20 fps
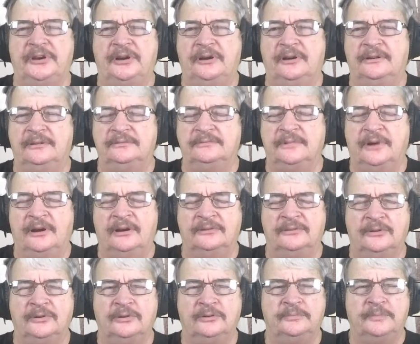or
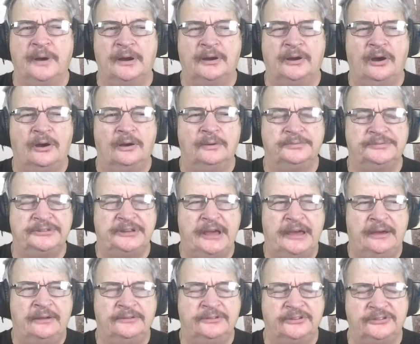lowered my carbs
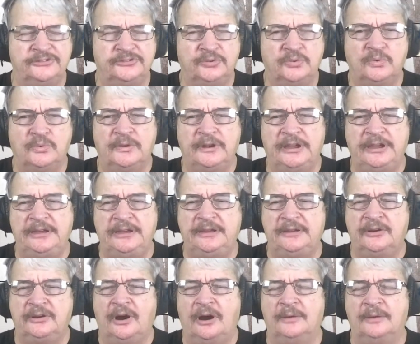down to 20
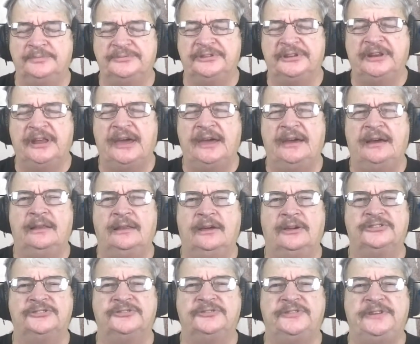carbs a day, I
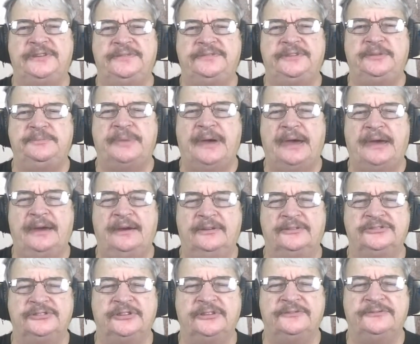lost 50
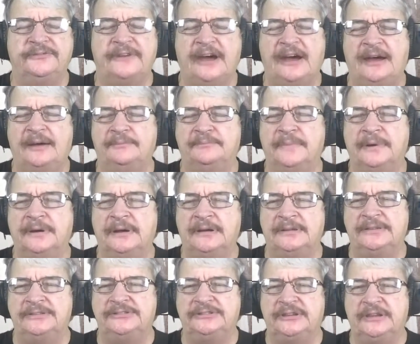pounds in 5
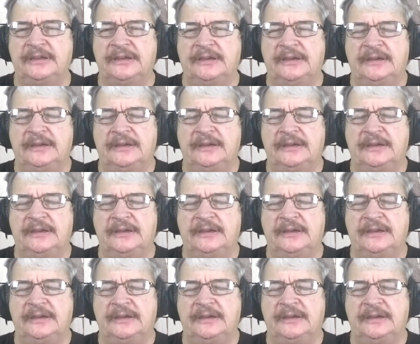months.